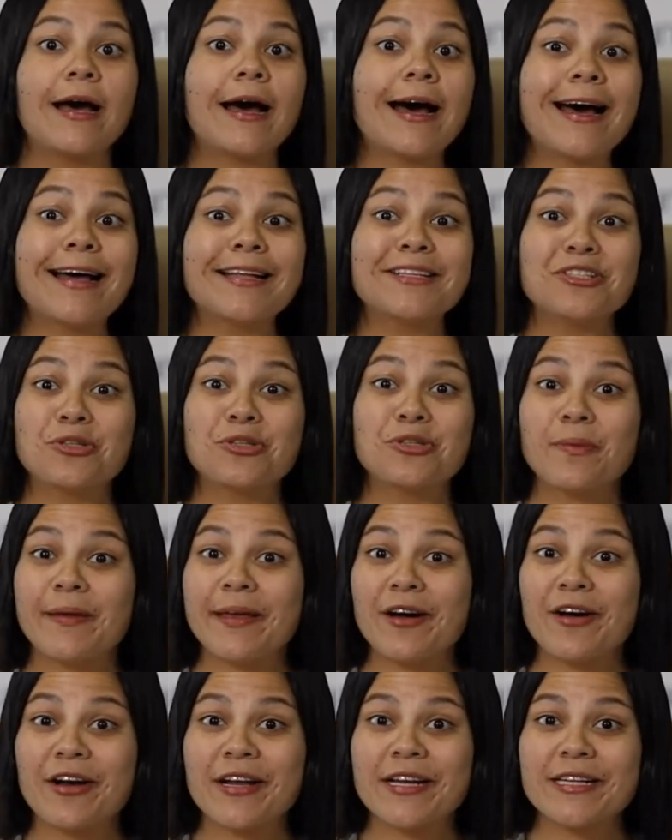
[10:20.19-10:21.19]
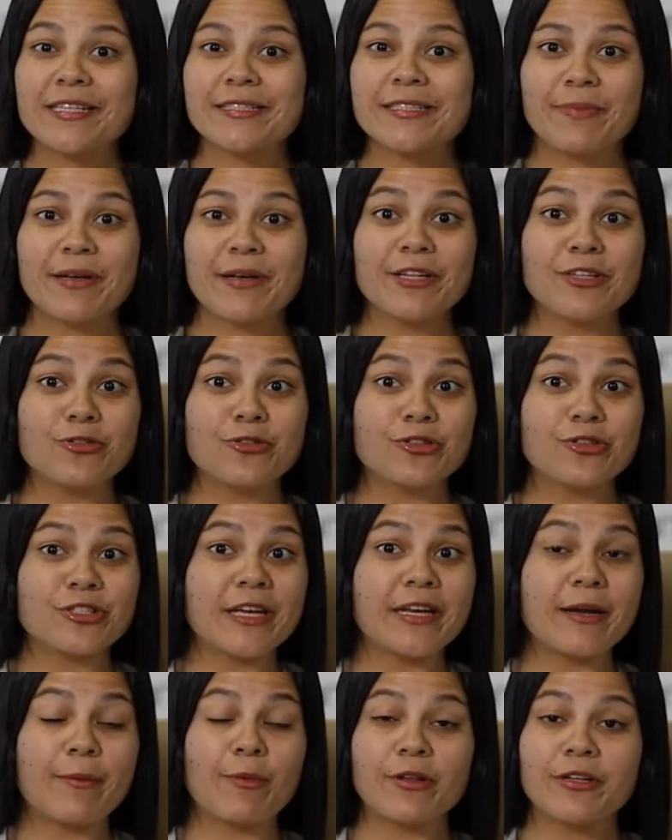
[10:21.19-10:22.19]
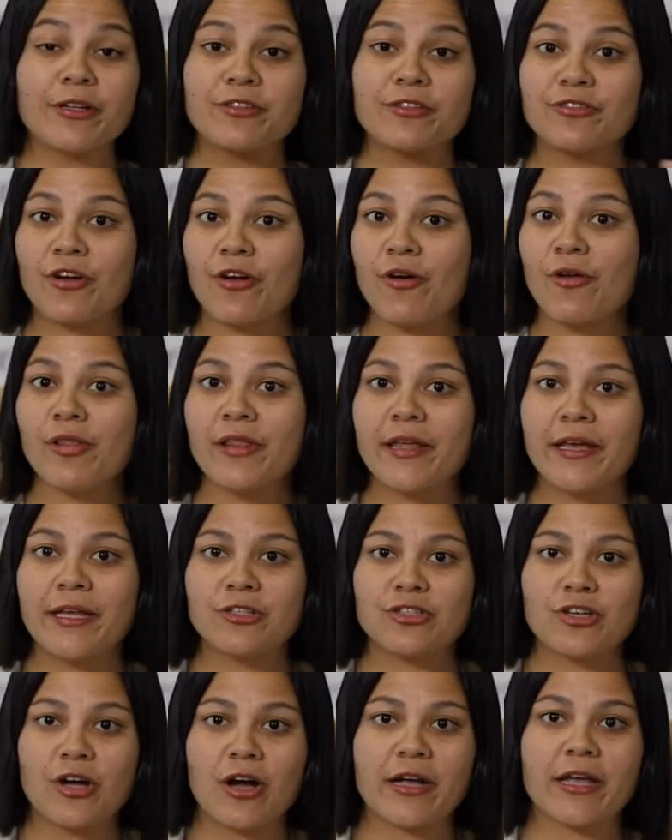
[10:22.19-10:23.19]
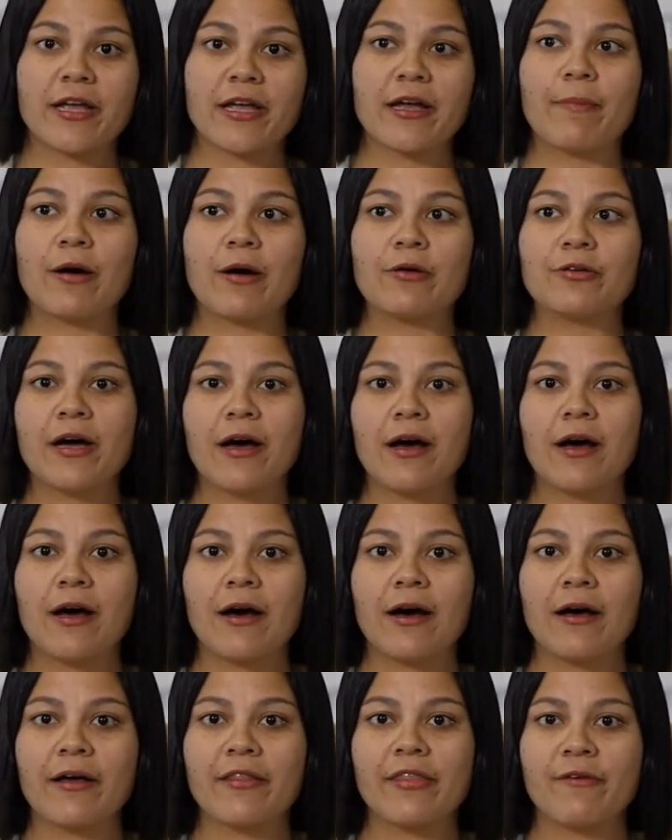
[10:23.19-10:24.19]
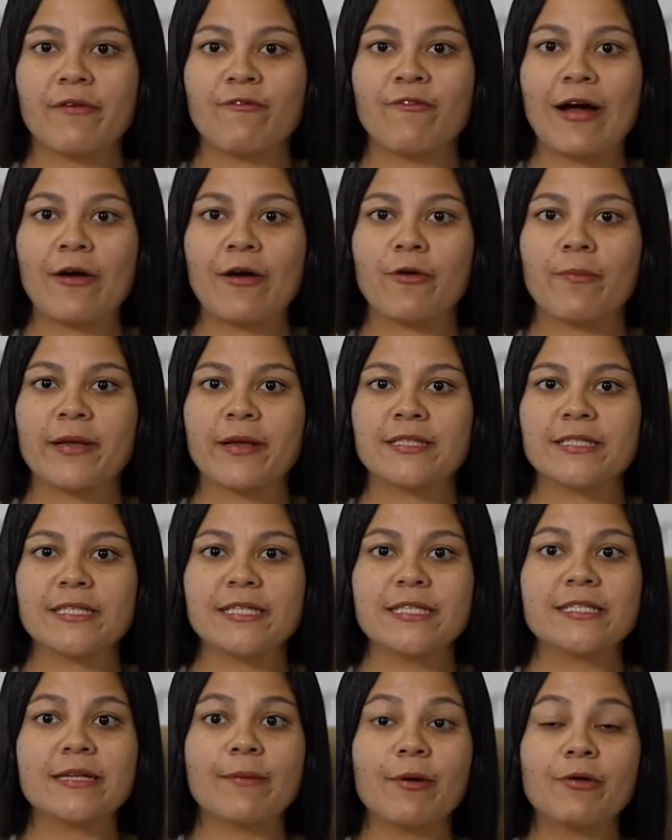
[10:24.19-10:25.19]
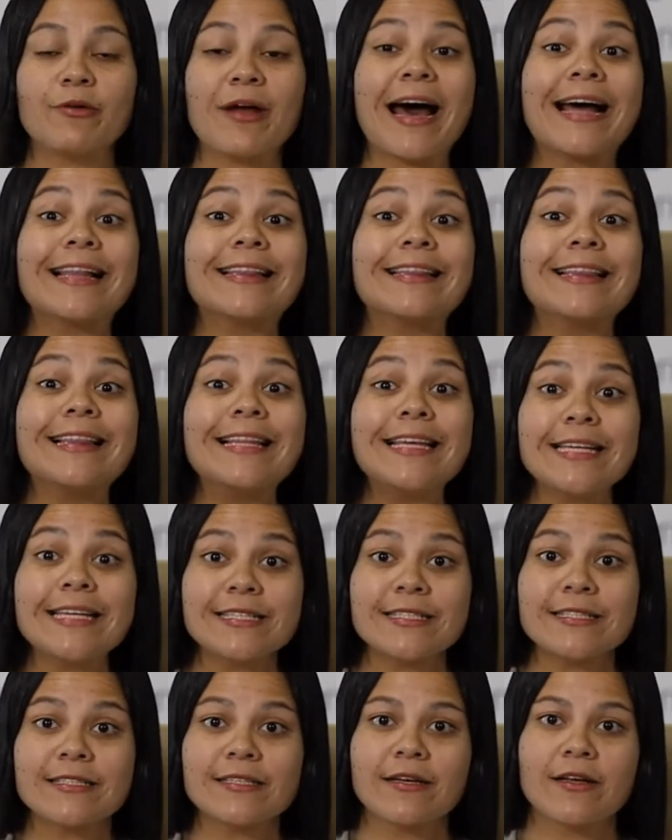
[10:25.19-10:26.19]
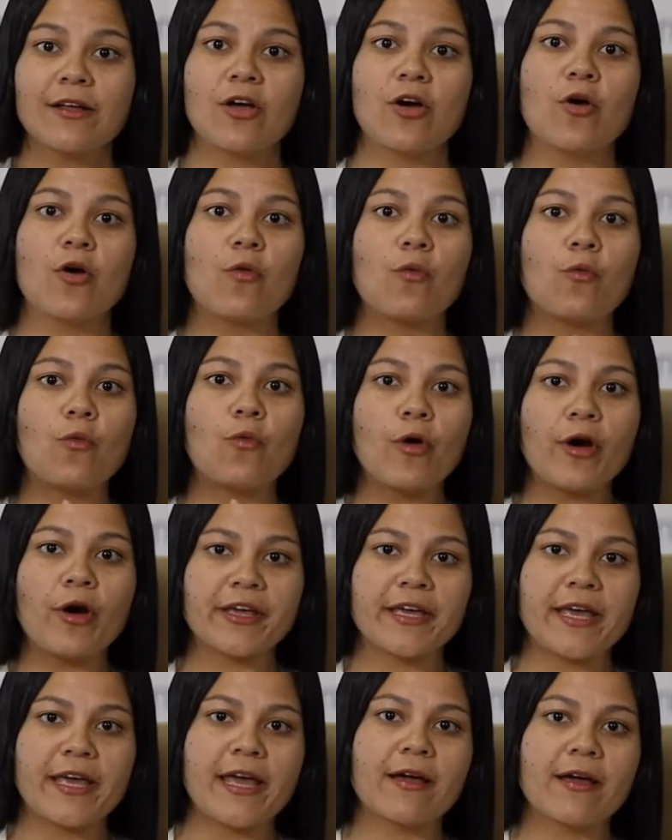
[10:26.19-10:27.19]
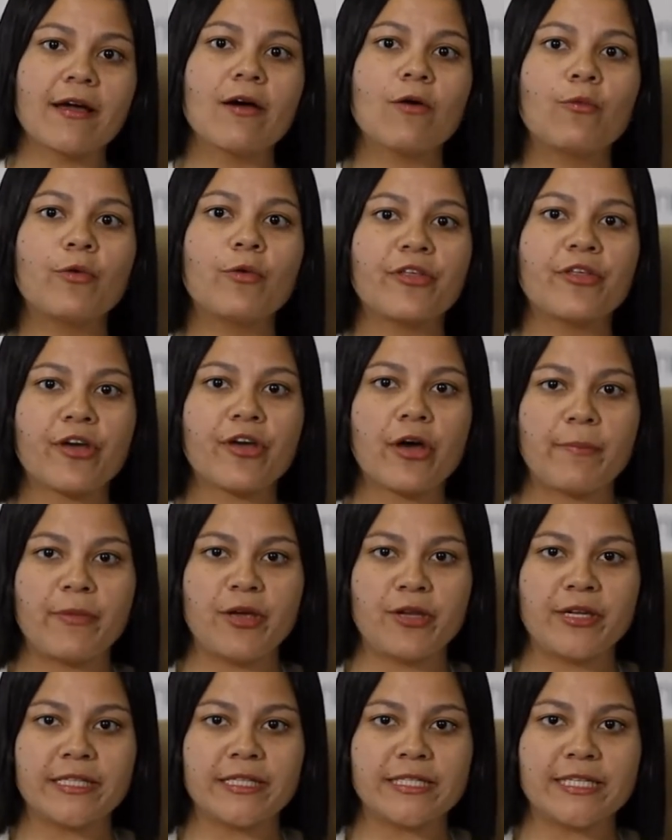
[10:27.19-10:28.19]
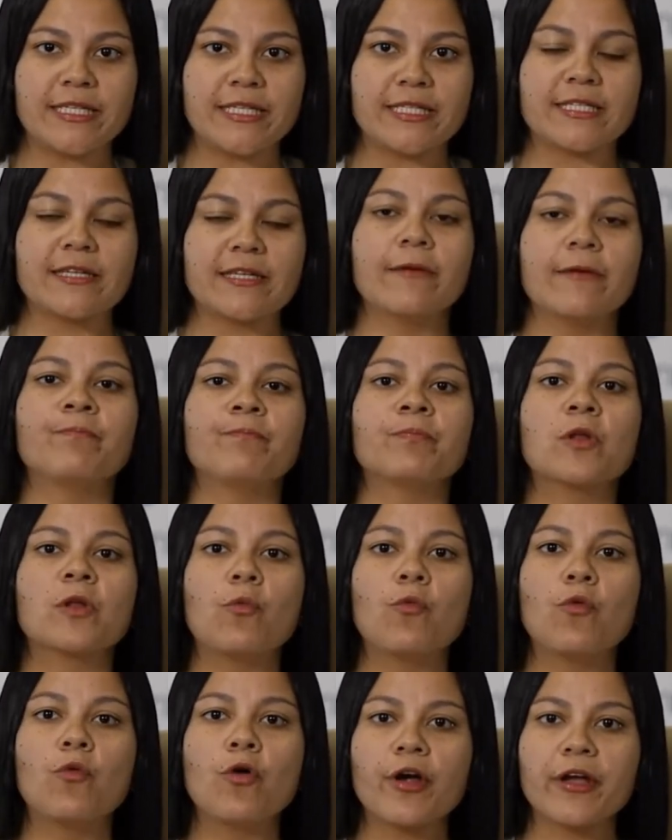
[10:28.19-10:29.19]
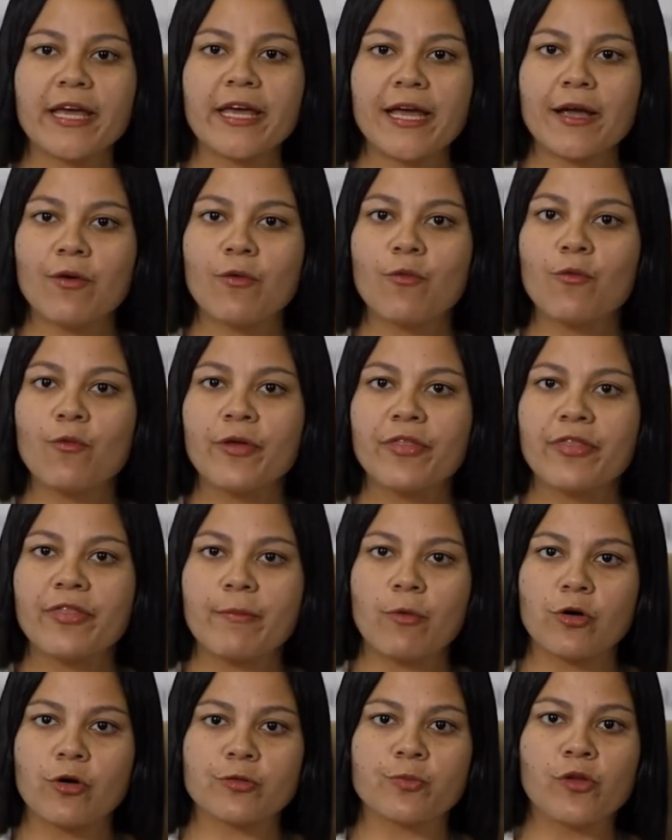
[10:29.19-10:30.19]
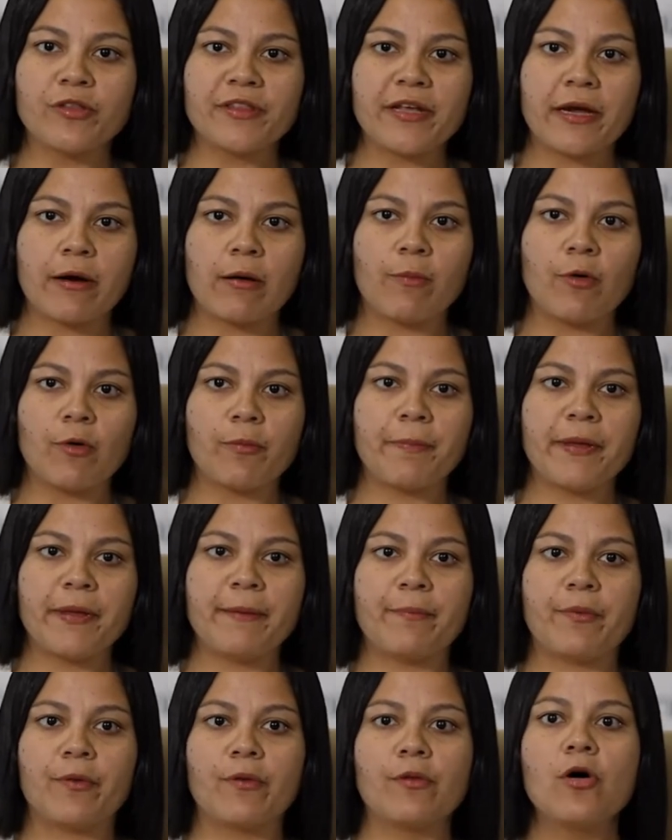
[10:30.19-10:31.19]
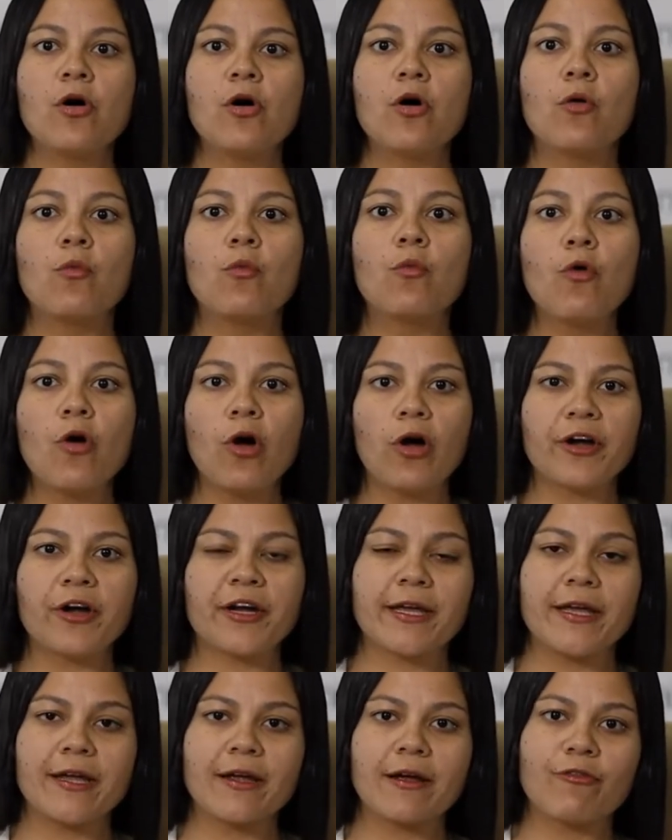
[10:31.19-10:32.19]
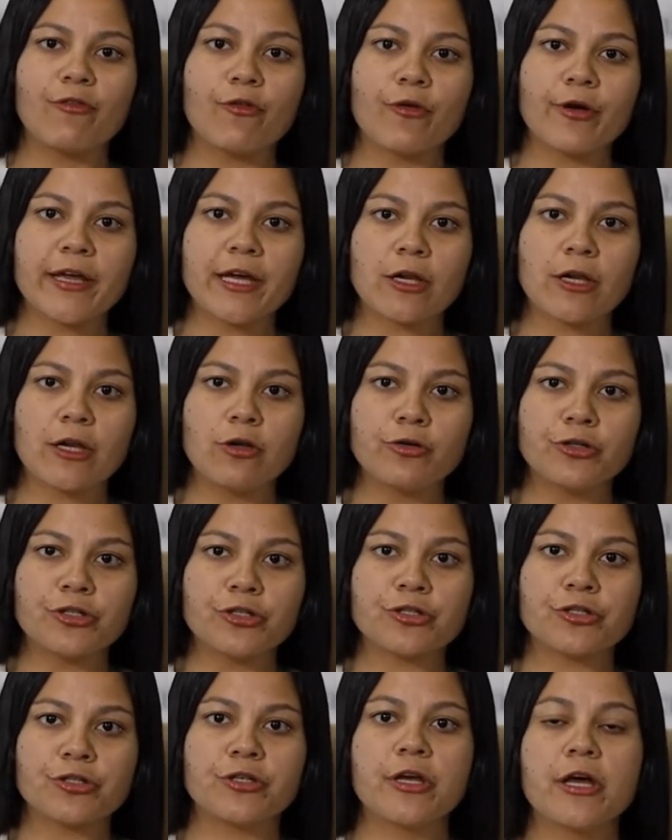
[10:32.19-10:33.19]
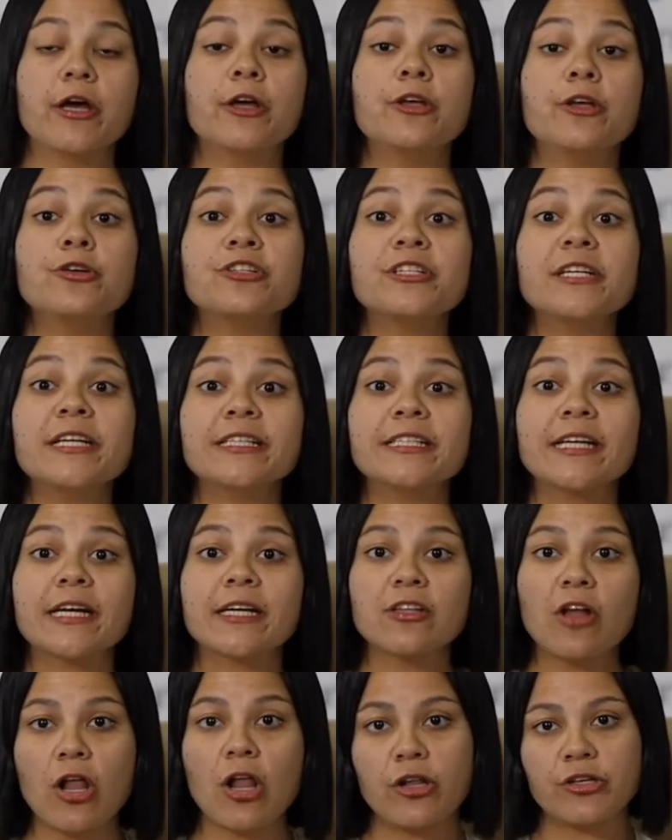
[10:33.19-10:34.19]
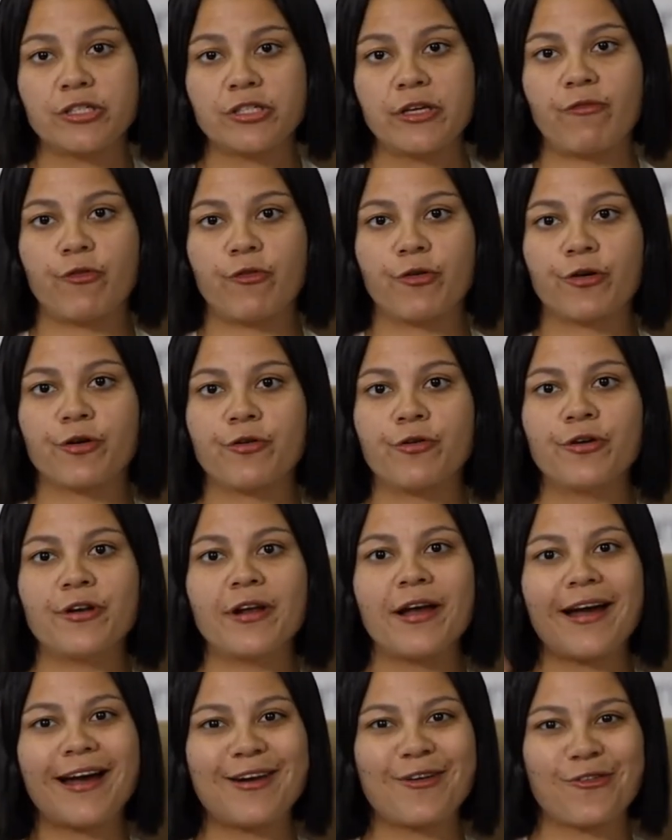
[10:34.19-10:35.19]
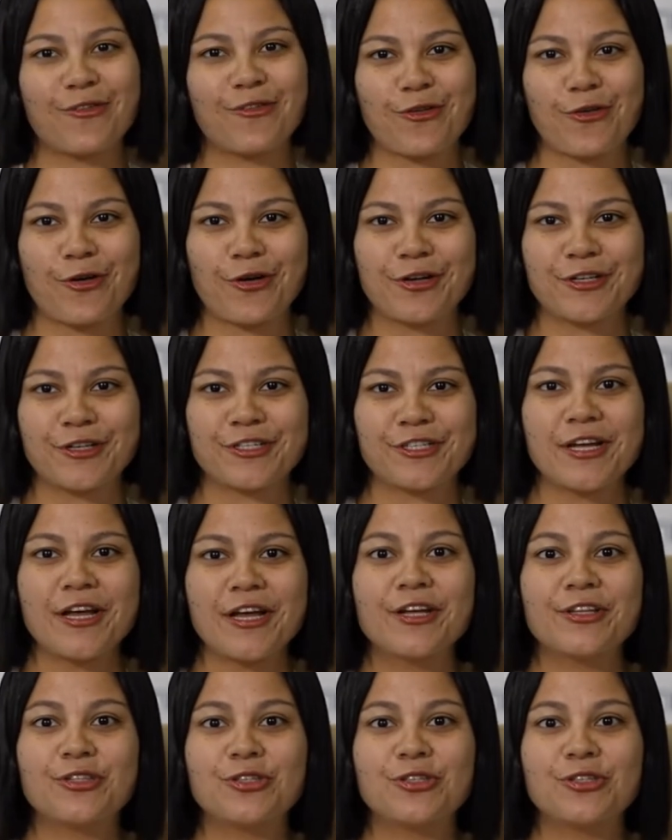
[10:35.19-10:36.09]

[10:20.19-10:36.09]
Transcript: And to be honest, being sustainable is not only talking about the environment, it's about at least working with communities, working with the most vulnerable people, working for inclusion, using technology for good, and of course,